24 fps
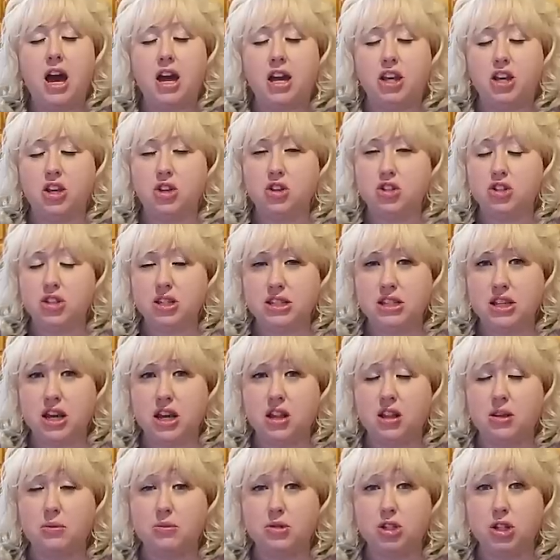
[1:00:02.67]
I usually
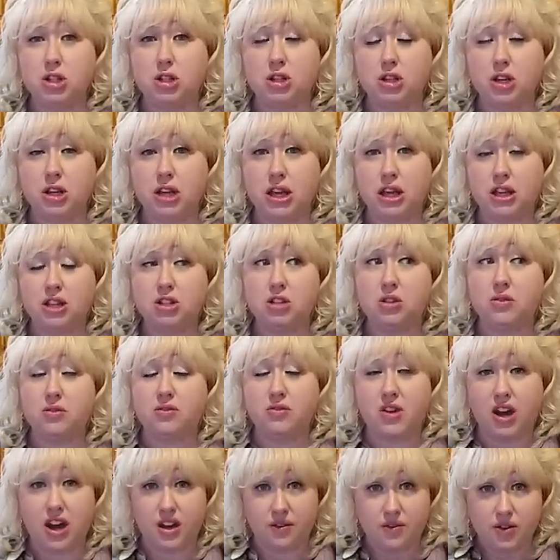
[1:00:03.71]
tell them to look into
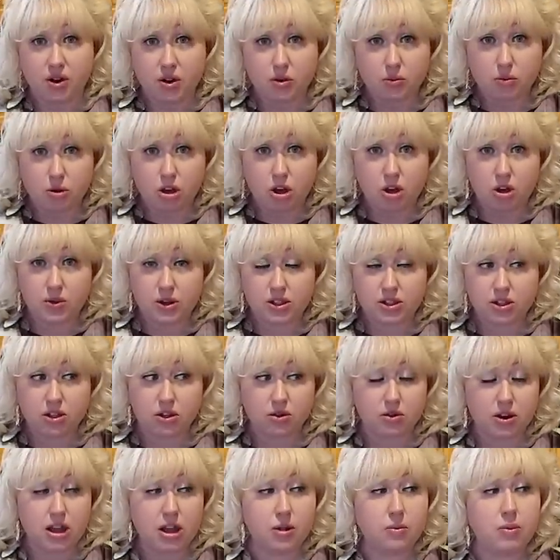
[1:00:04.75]
Five in a Row is a
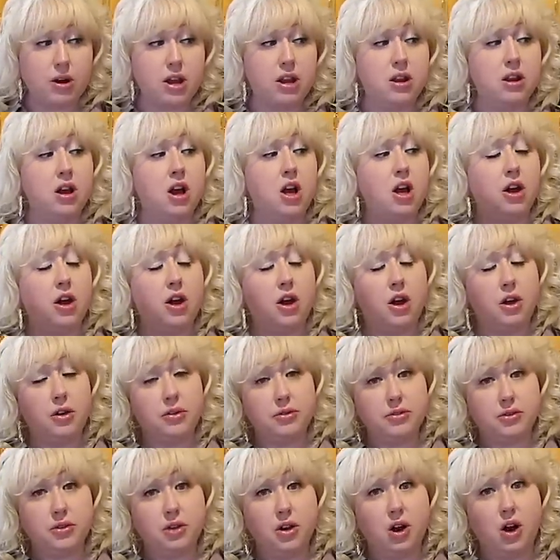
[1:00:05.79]
great one.
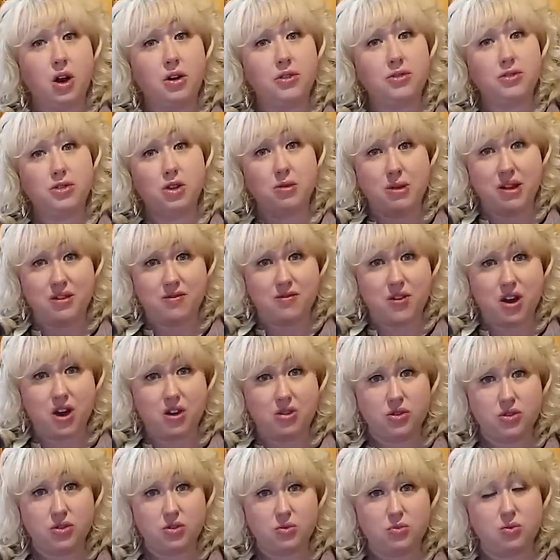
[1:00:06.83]
Also, My
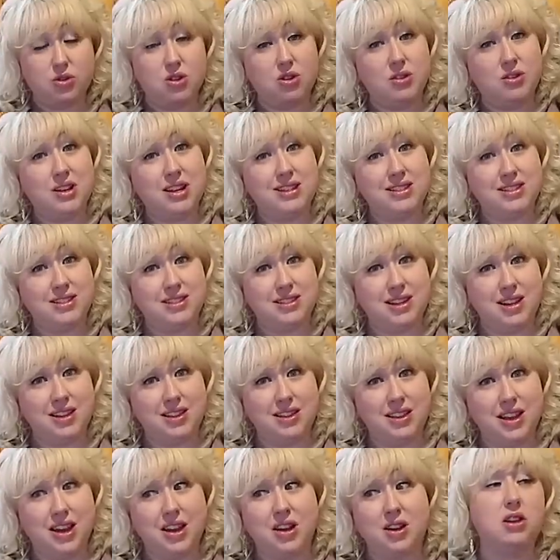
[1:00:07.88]
Father's World and
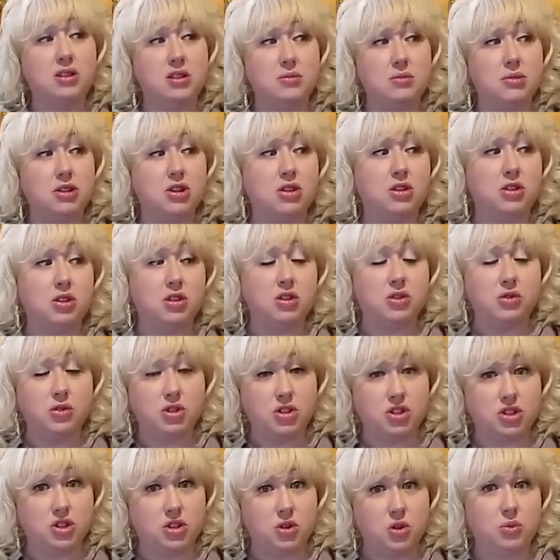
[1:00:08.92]
Sunlight are some of the good
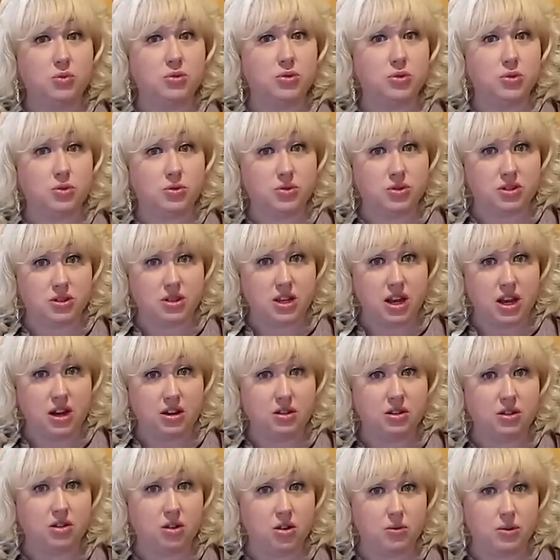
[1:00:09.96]
Christian homeschool
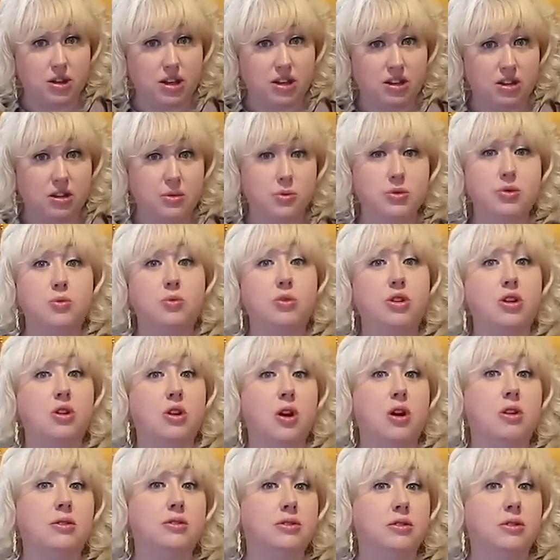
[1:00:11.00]
standard curriculums where
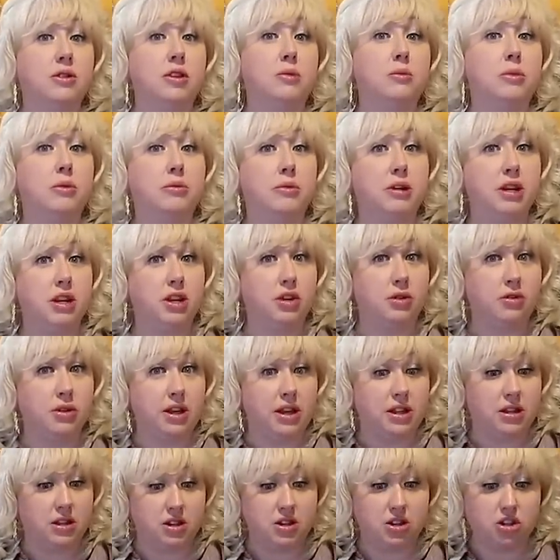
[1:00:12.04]
you're also going to be reading
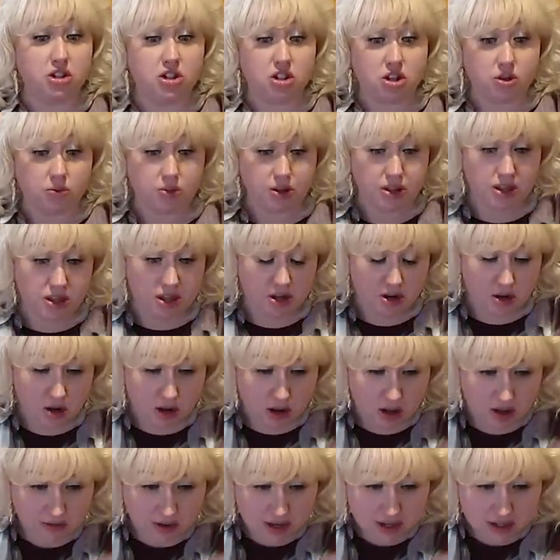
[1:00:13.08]
great literature within
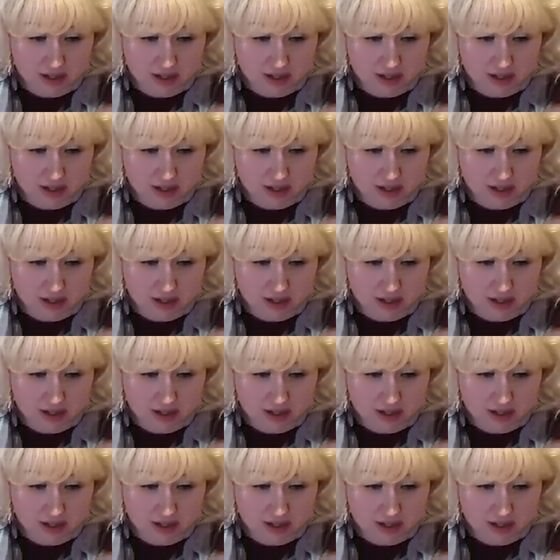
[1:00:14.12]
all of